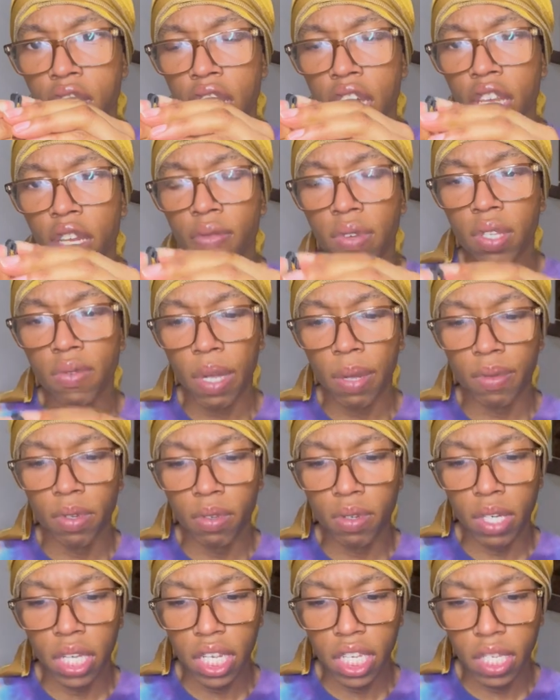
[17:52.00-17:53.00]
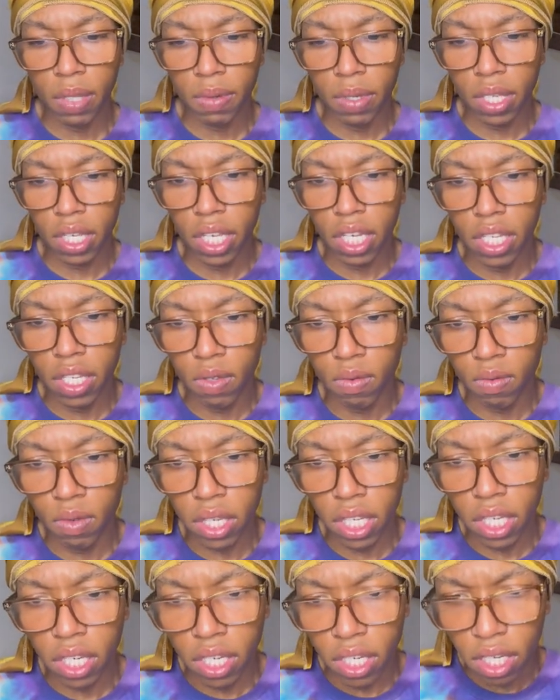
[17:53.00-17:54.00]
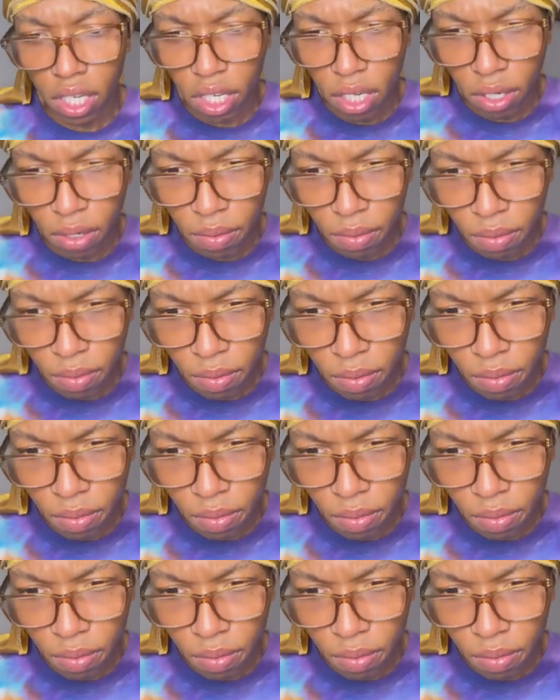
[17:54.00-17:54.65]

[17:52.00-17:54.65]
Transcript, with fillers: And the reason I'm doing that is because when, um,